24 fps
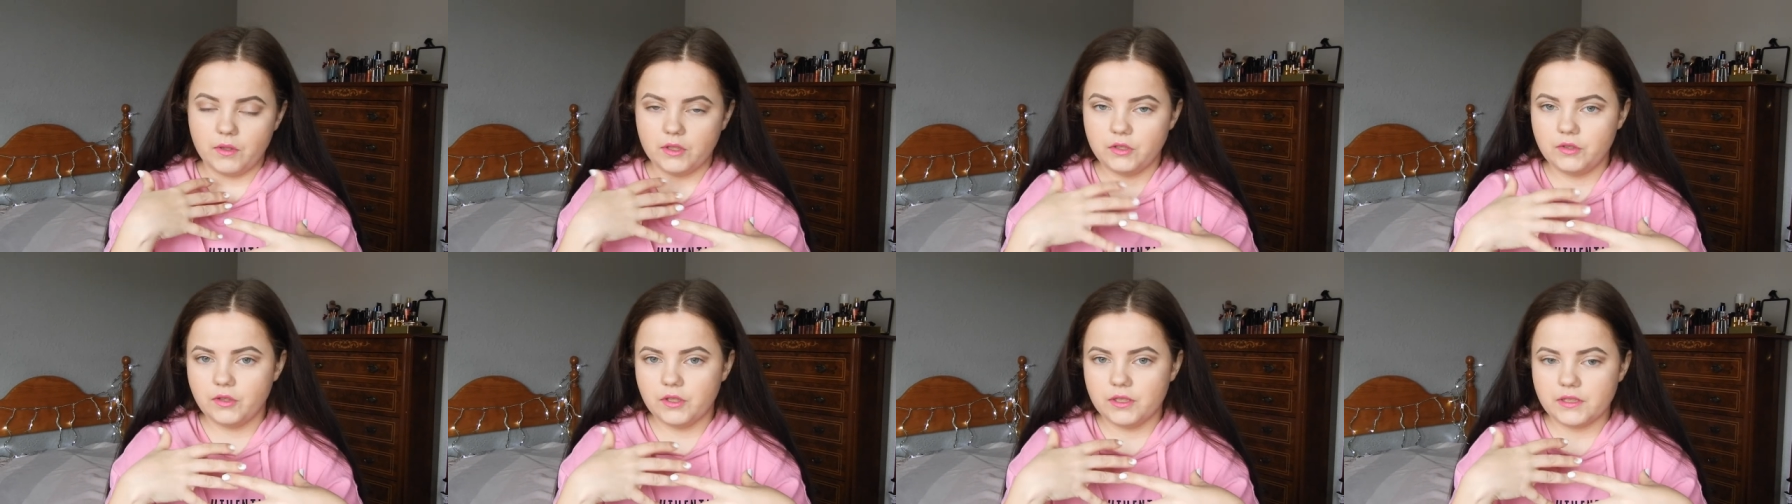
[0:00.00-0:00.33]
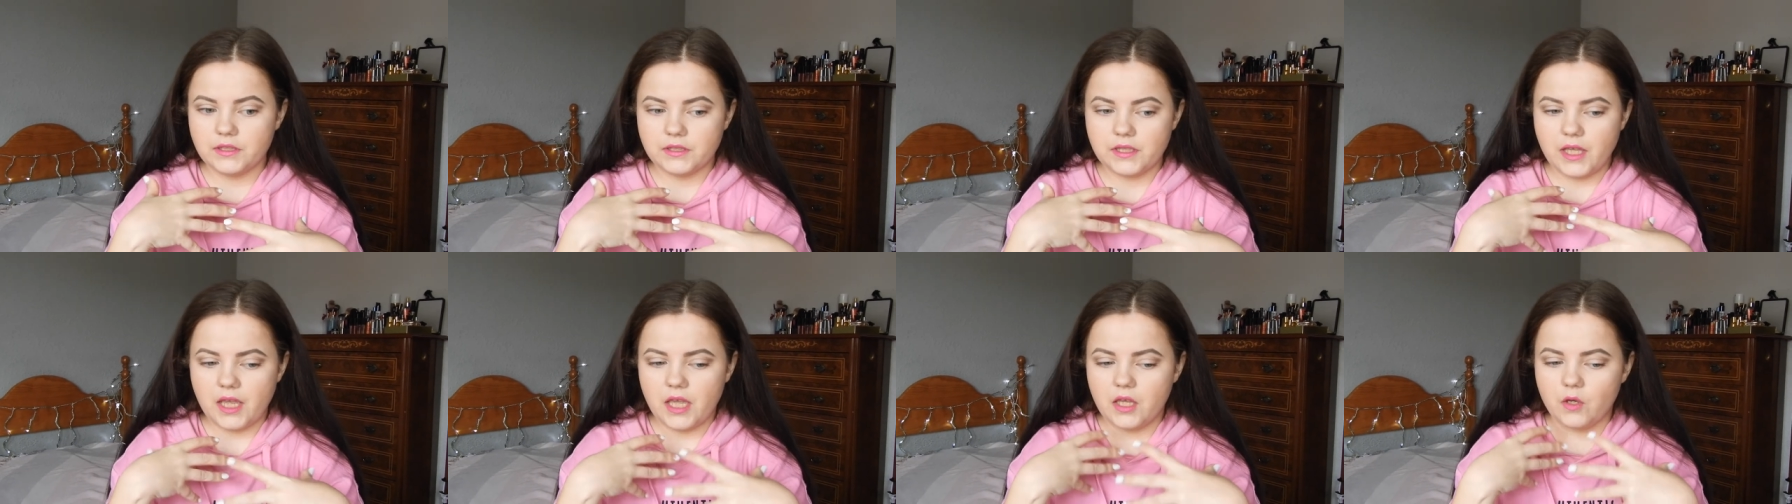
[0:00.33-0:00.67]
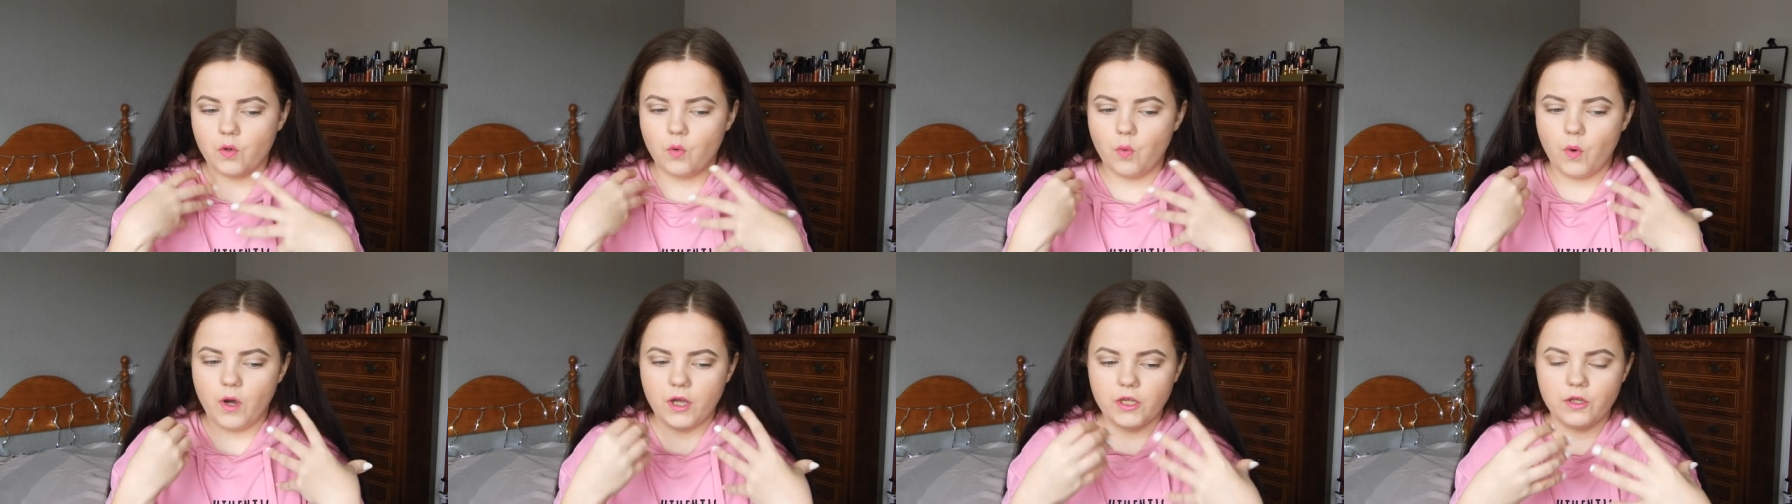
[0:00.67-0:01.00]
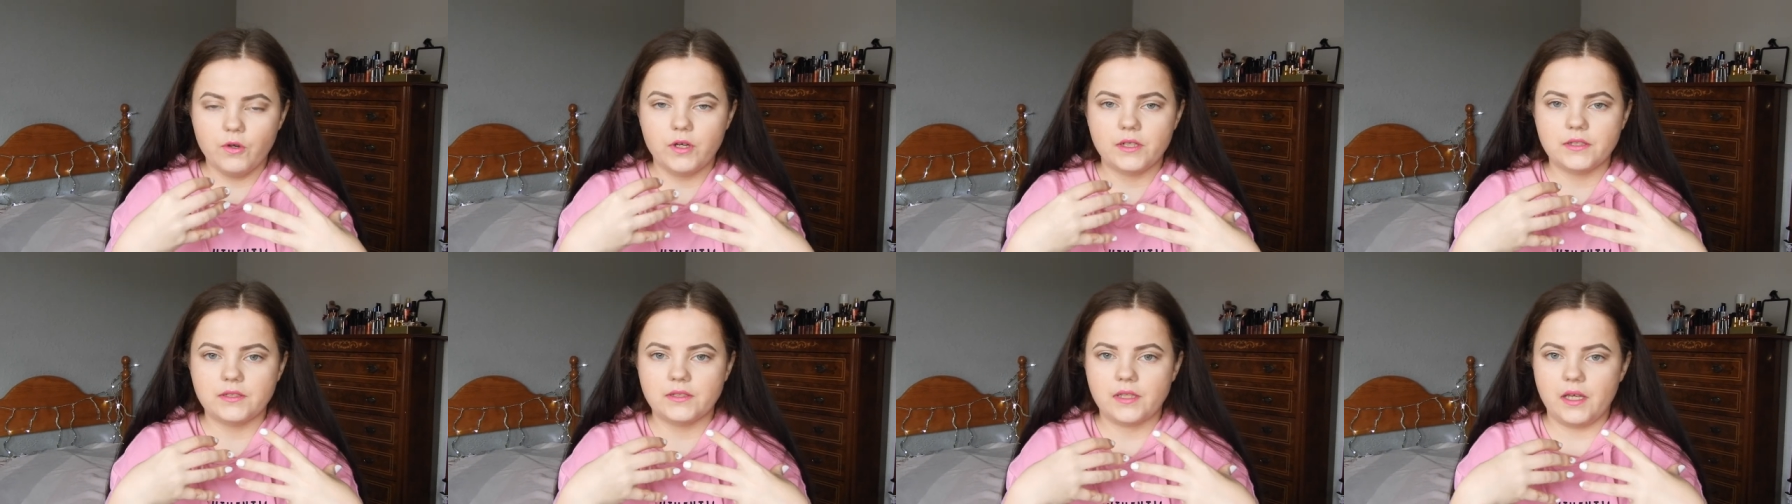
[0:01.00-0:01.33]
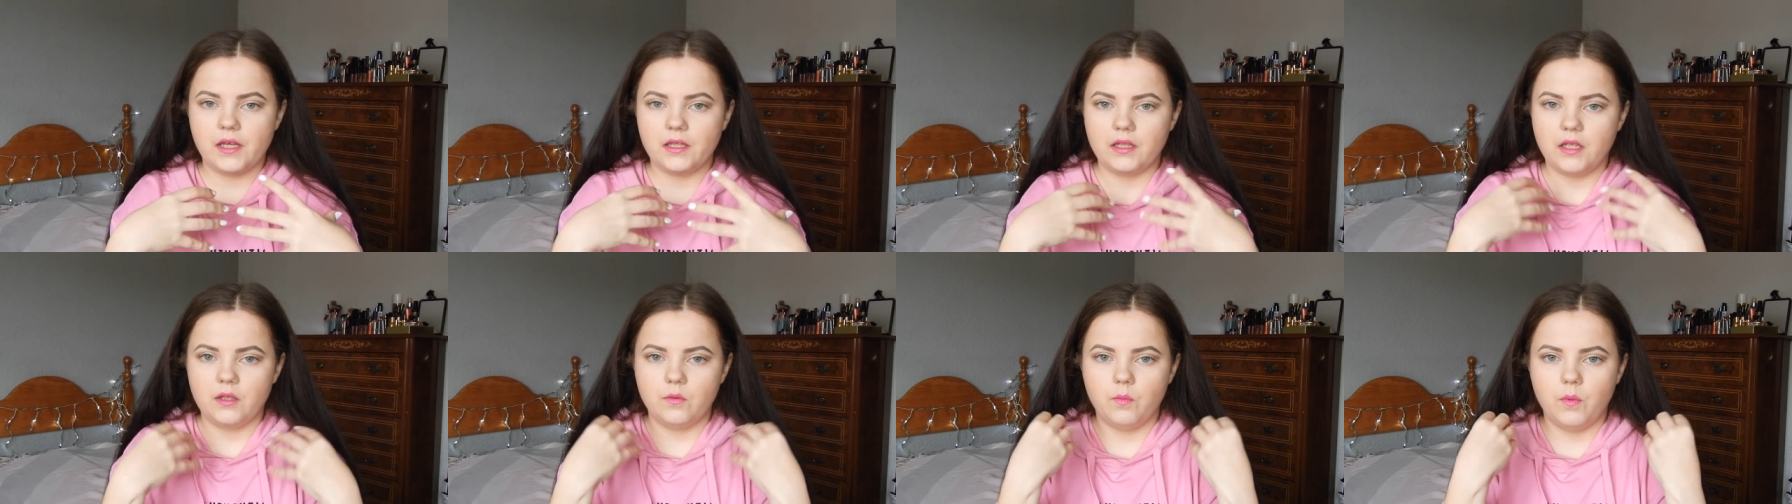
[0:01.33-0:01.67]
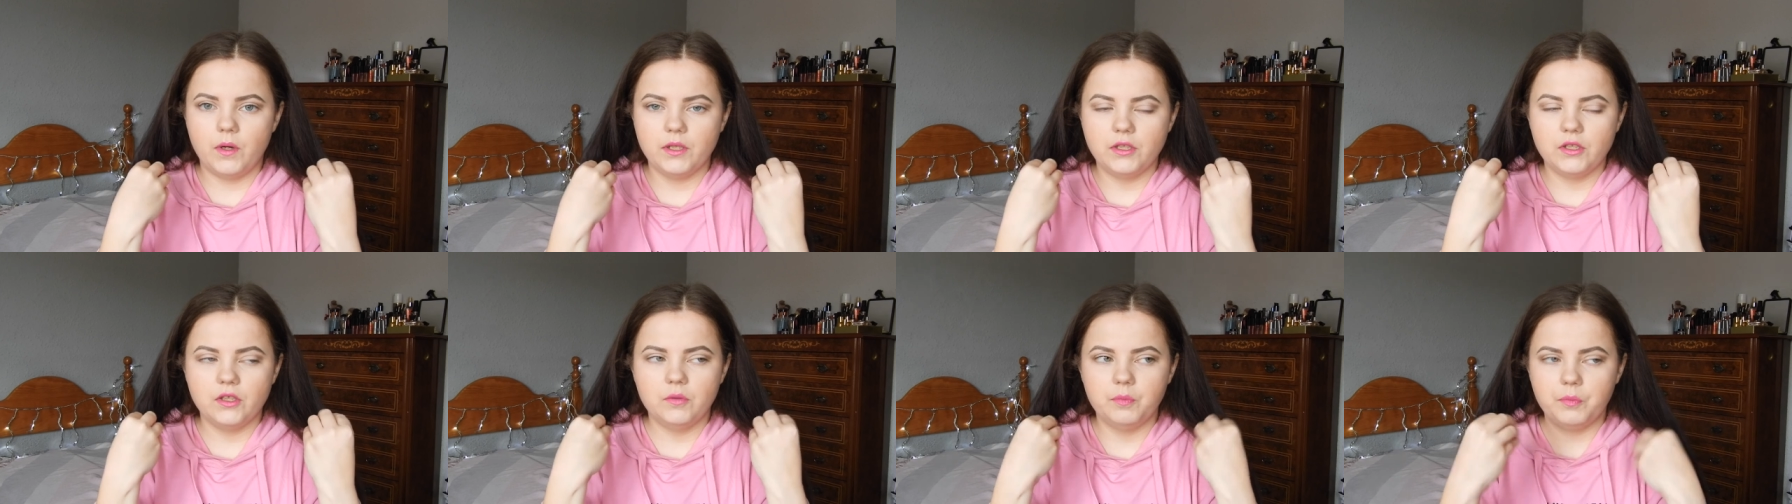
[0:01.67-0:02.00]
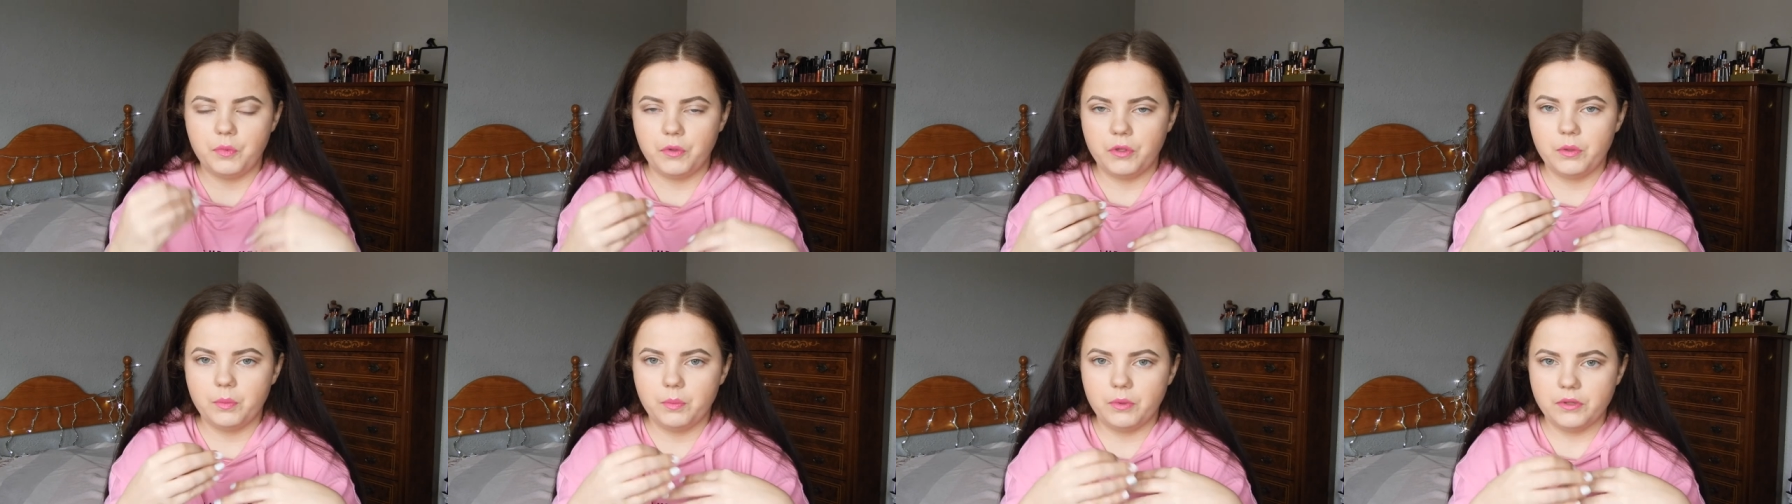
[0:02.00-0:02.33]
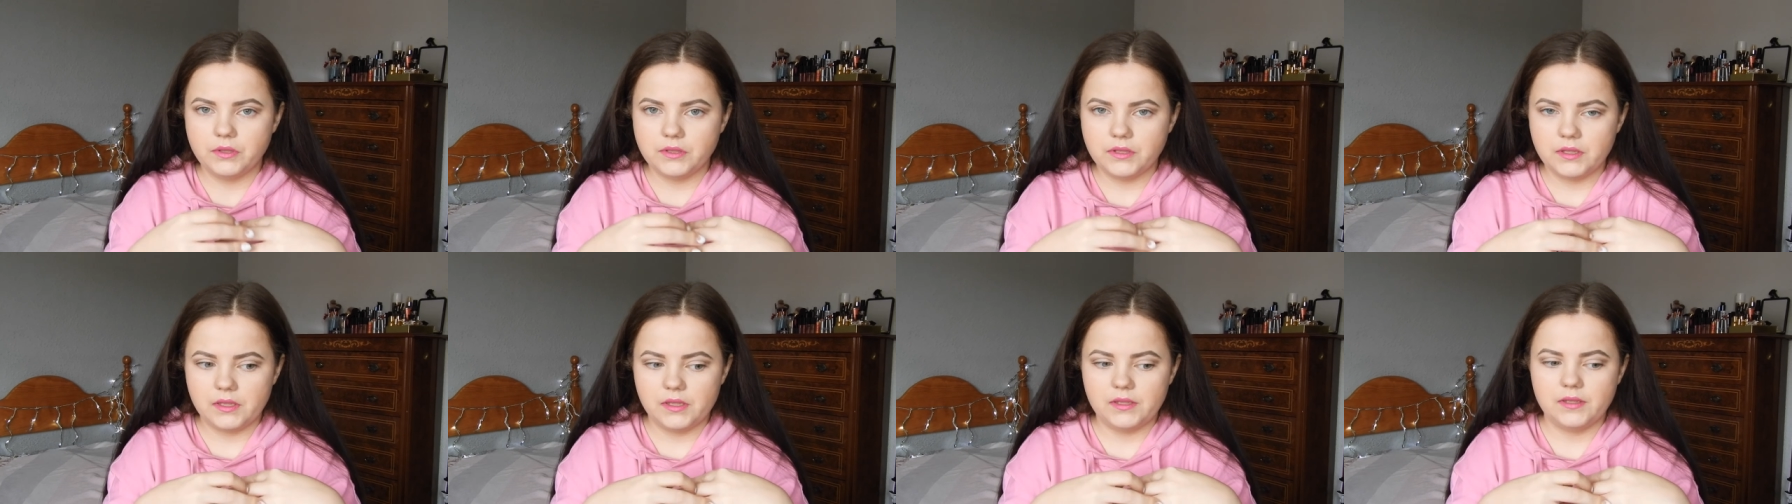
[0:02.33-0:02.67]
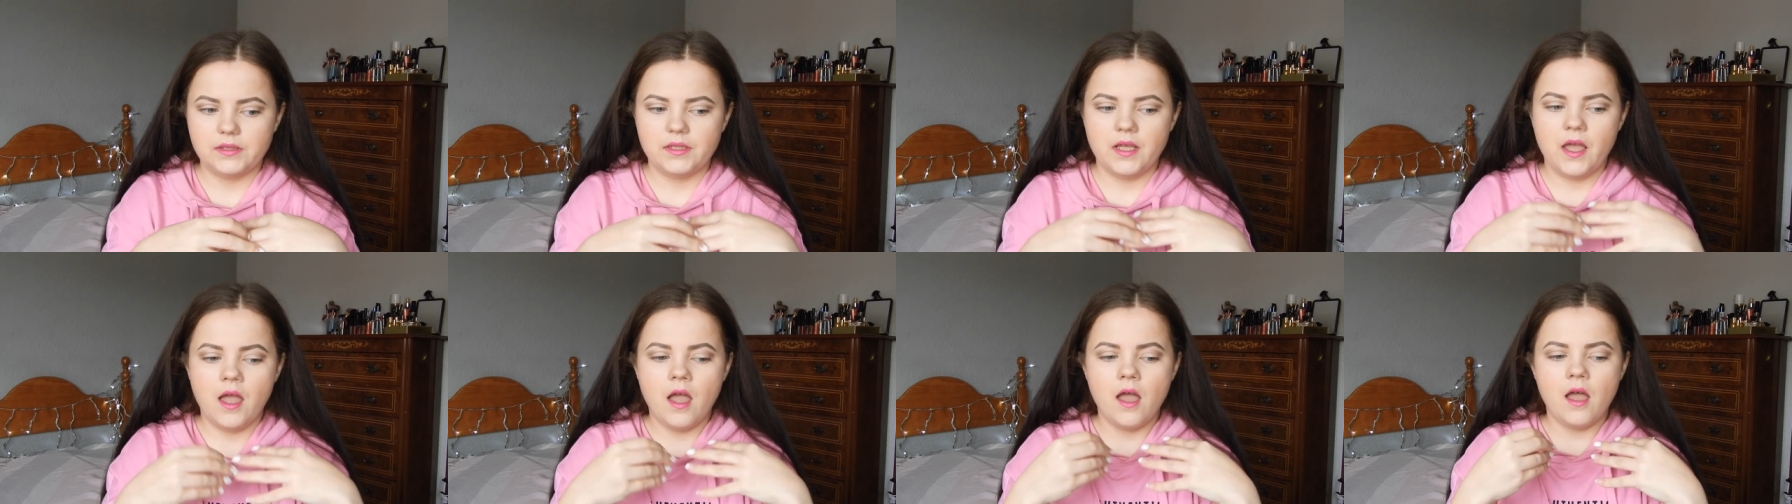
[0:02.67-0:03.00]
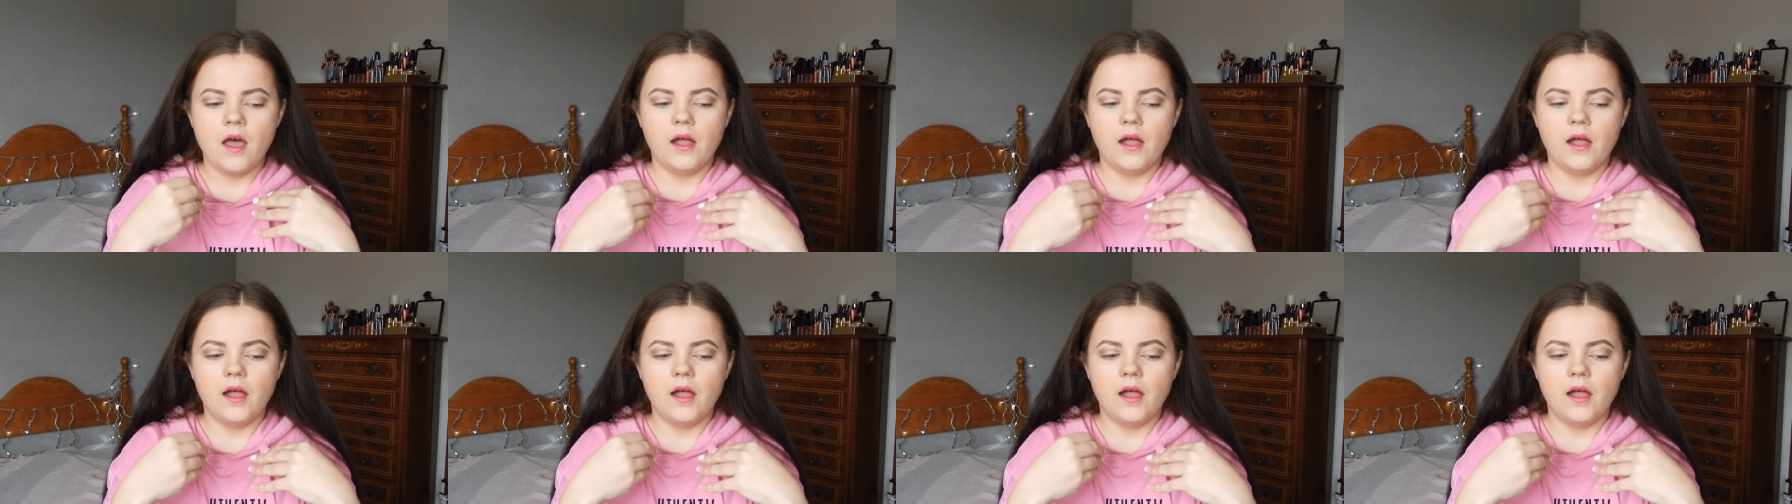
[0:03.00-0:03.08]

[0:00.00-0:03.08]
what you're saying, why you are saying that, what your purpose is.